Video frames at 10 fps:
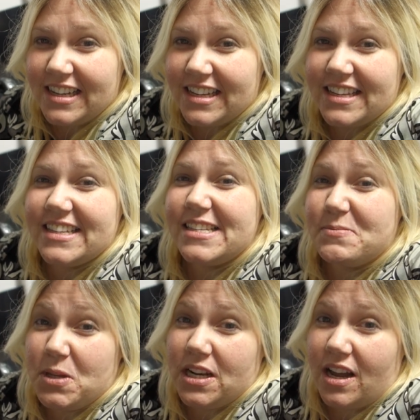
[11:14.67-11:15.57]
is
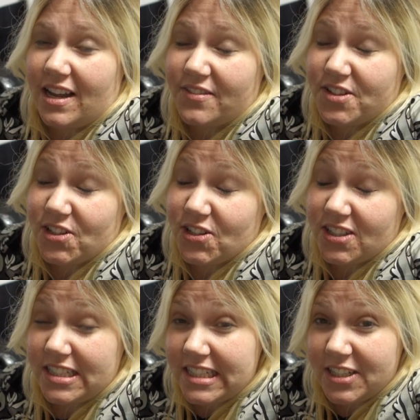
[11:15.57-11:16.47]
me not having to
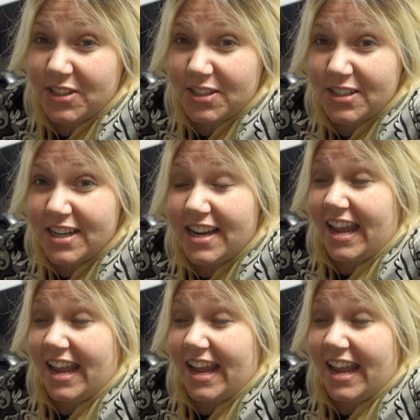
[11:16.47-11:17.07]
cook dinner,